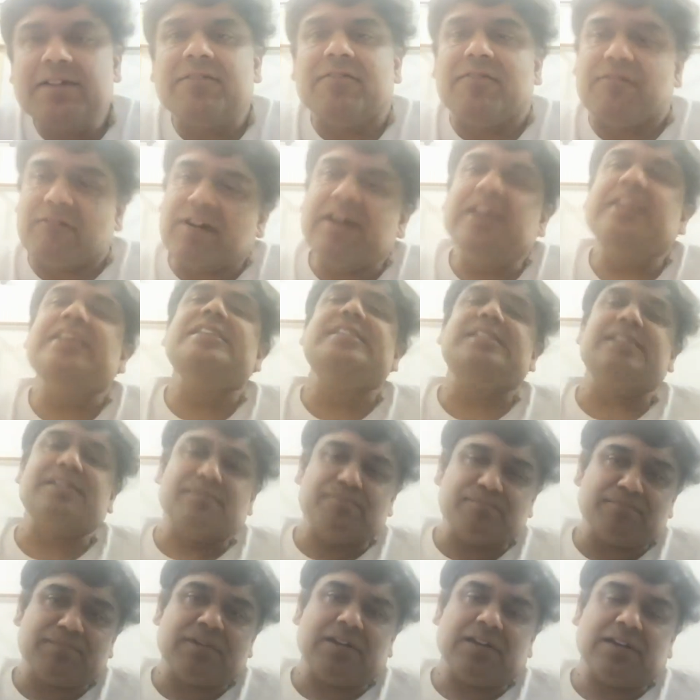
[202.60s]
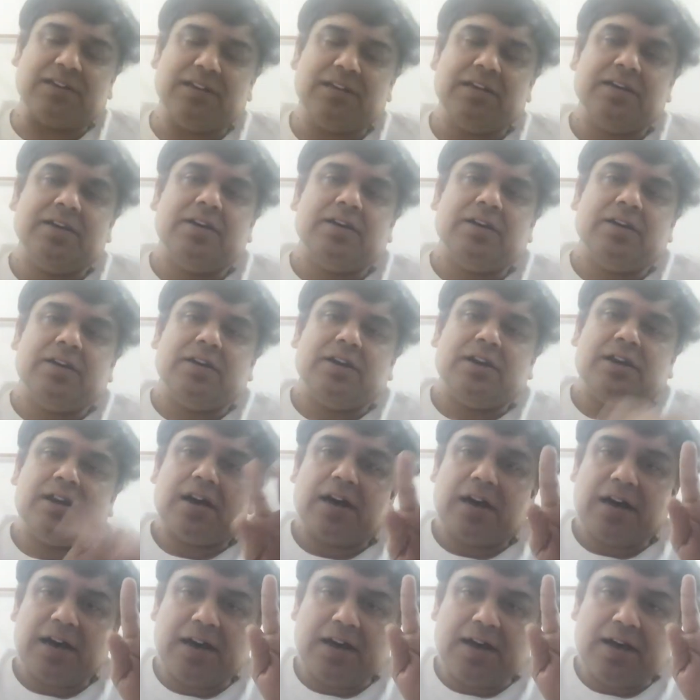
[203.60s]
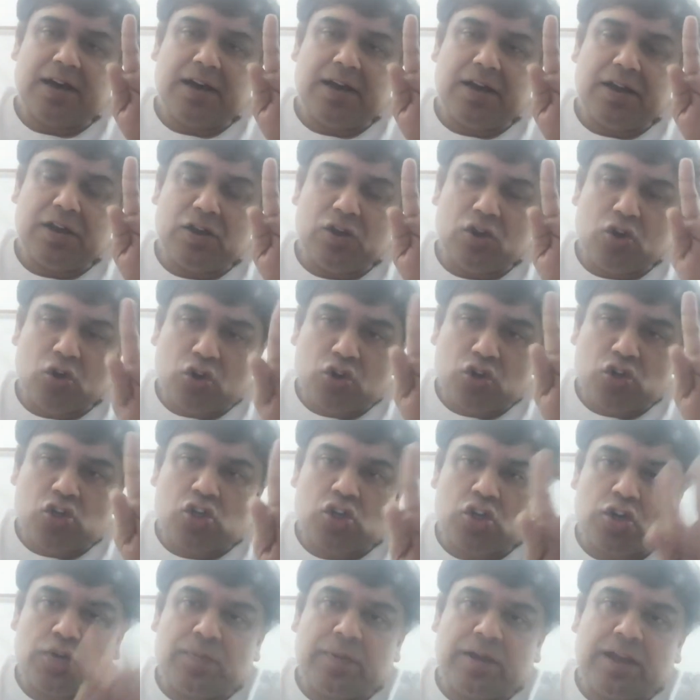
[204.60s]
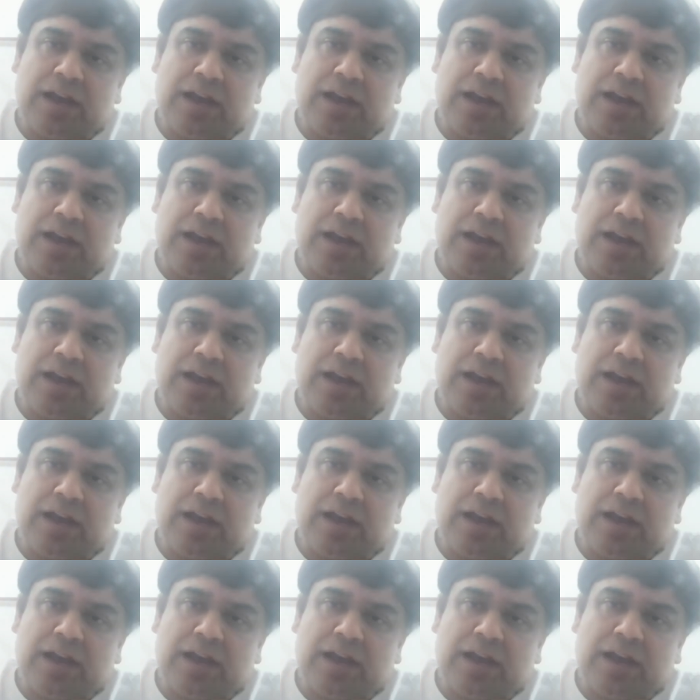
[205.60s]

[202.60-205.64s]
Very simple. You should be